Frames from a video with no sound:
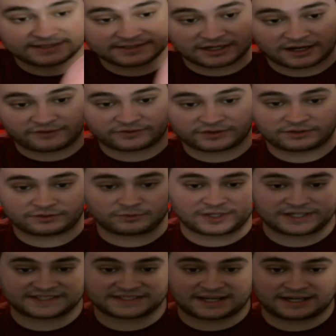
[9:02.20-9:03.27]
Soft
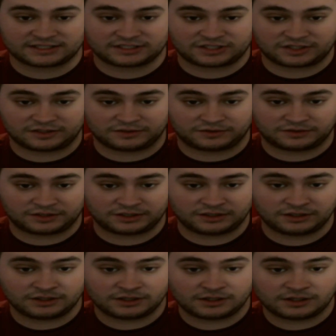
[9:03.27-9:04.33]
Westside Shield.
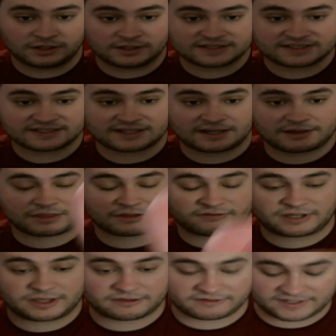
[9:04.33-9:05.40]
It's a
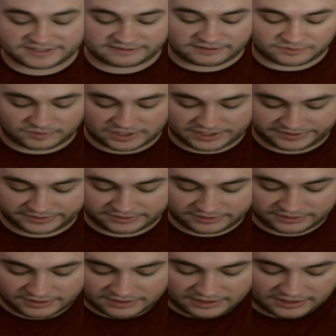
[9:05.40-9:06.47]
3301.
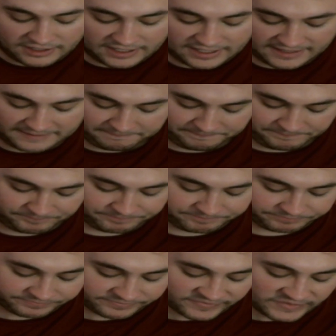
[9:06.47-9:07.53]

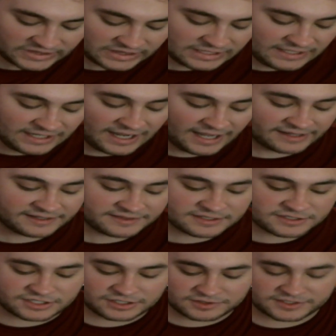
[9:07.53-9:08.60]
I like the
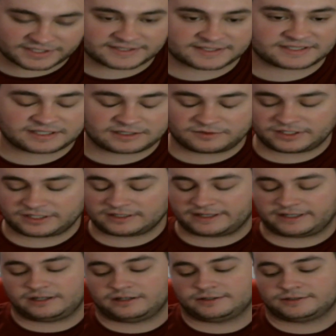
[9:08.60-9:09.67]
Shield because it's the only
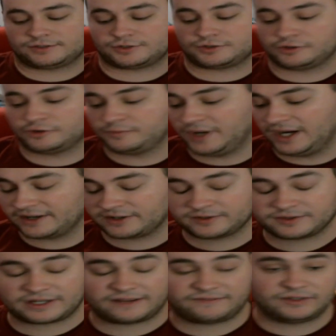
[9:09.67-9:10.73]
like true putter
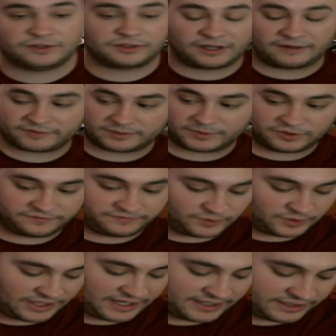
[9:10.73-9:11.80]
that I feel comfortable
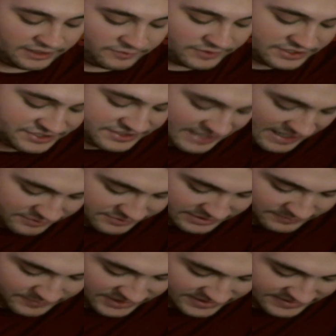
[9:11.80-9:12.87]
forehanding with just how
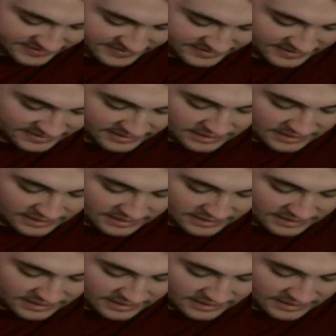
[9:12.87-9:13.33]
deep it is.